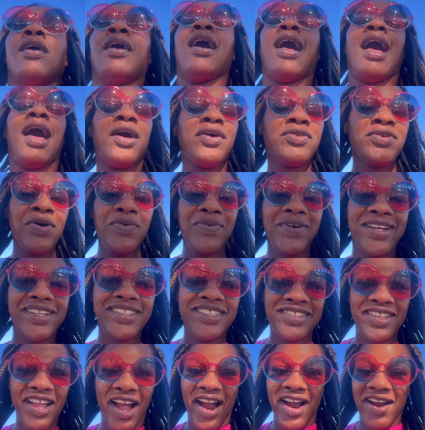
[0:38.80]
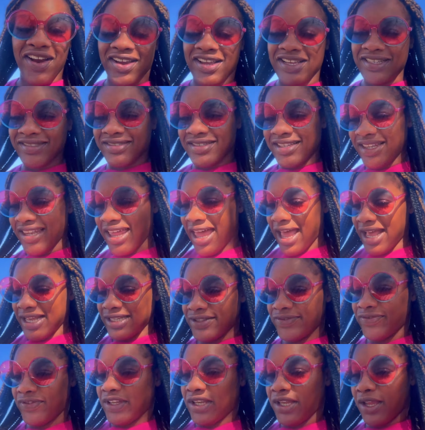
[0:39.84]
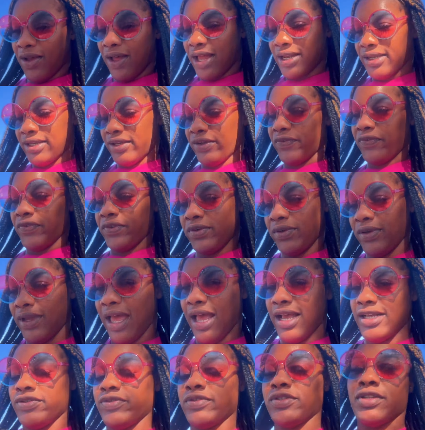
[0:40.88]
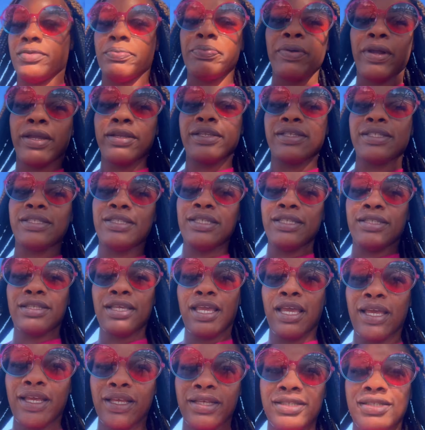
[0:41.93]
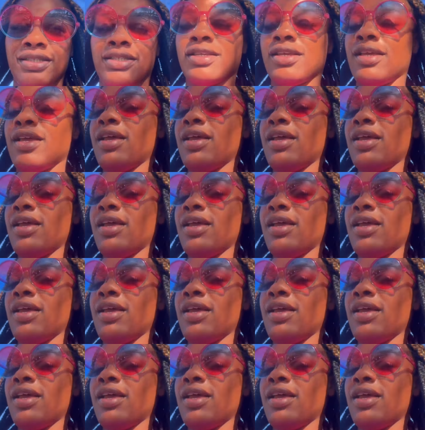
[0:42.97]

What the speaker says: don't know where to start, because the last video I did for you guys was the pregnancy test.